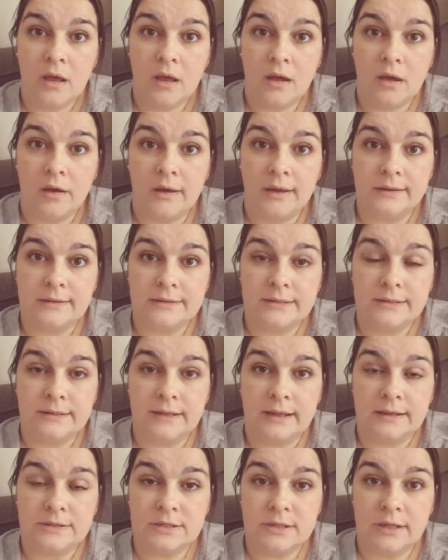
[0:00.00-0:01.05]
I didn't
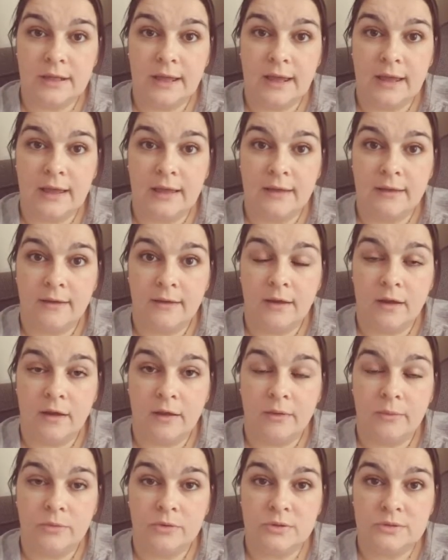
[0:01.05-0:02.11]
actually have,
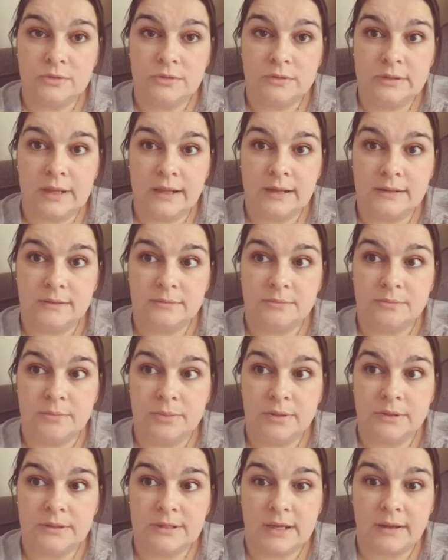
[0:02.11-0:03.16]
I was then
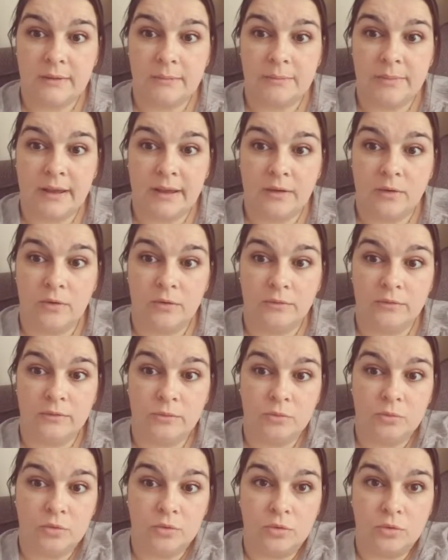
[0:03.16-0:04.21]
put down back on the
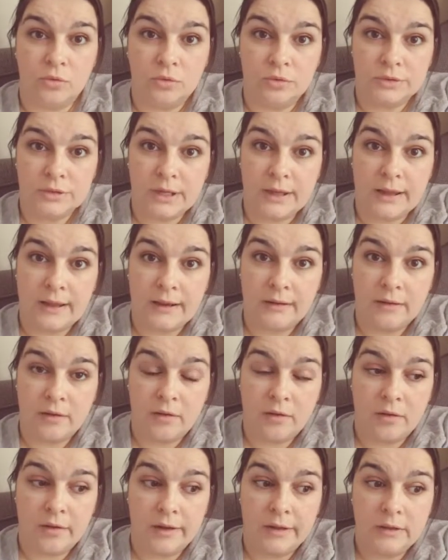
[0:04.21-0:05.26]
ward, and
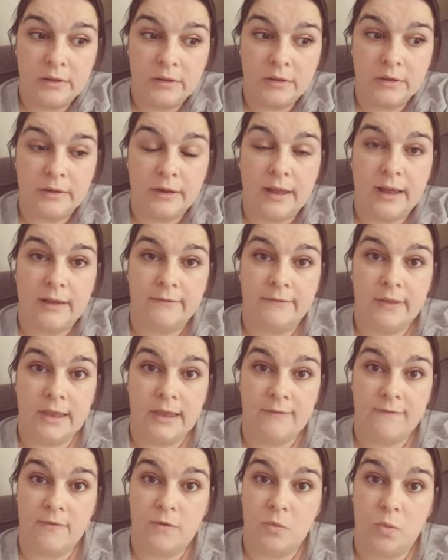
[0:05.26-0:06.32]
I couldn't have
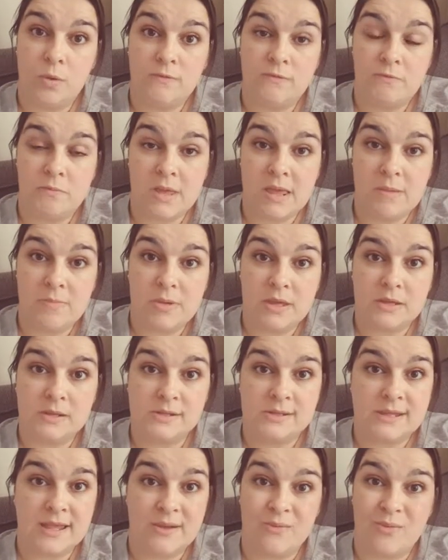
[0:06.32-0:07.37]
Evie with me because
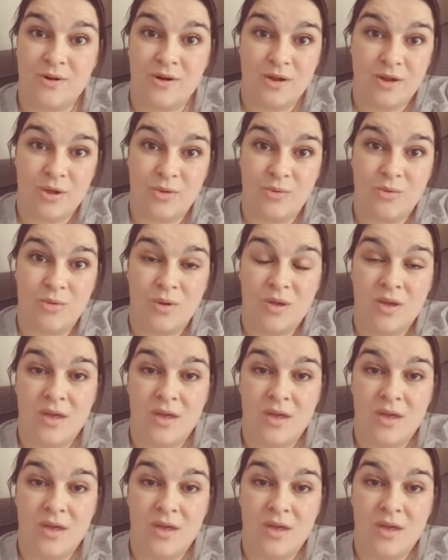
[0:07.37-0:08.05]
there were no